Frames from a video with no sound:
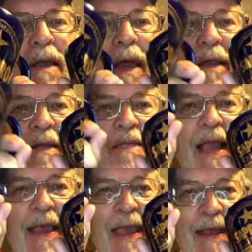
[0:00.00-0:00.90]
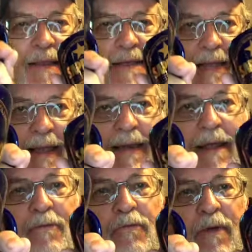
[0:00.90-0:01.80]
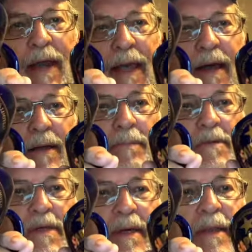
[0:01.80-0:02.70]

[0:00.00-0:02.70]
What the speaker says: And this, again, this lighting really helps.